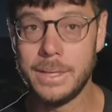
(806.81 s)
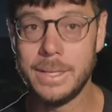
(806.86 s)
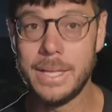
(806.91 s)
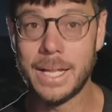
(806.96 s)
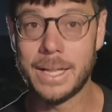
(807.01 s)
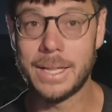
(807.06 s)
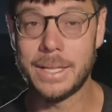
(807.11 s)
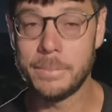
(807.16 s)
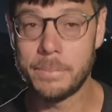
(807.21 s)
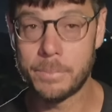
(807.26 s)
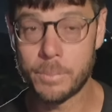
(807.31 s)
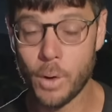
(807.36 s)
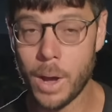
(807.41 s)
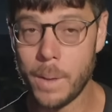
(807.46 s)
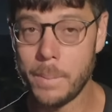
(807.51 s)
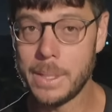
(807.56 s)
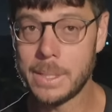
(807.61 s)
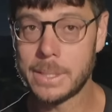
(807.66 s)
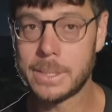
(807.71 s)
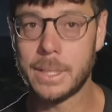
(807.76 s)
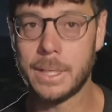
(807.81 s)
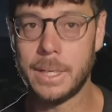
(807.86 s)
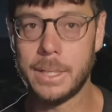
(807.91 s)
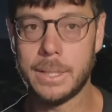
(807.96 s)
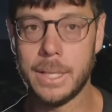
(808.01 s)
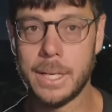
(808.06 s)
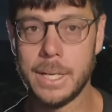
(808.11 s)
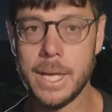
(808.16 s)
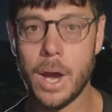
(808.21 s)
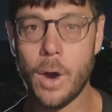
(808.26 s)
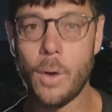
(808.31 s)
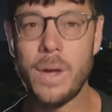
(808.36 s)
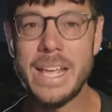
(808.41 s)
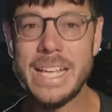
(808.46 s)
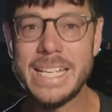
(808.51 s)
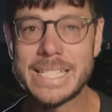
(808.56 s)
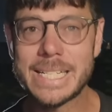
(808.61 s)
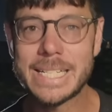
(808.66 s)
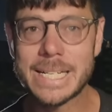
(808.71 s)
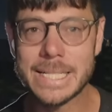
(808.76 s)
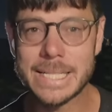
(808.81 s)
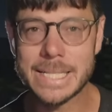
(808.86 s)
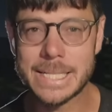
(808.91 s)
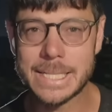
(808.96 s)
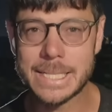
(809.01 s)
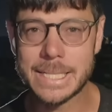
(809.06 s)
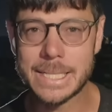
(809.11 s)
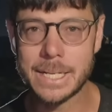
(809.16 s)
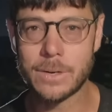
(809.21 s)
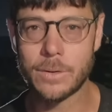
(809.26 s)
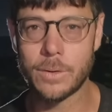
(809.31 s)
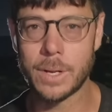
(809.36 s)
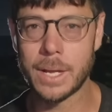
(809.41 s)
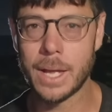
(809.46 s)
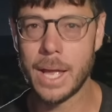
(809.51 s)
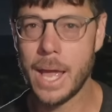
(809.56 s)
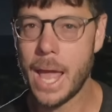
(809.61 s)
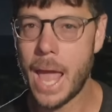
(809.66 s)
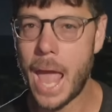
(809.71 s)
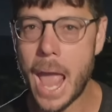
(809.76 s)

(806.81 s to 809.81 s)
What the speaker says: that Prime Minister Netanyahu is considering